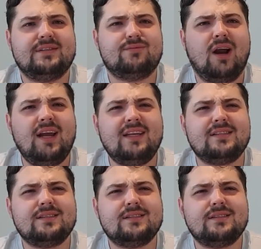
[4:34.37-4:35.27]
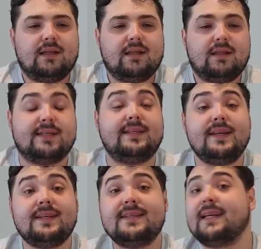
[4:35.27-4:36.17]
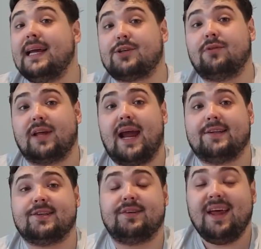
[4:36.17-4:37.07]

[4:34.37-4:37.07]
right? The Citizens Electoral Council.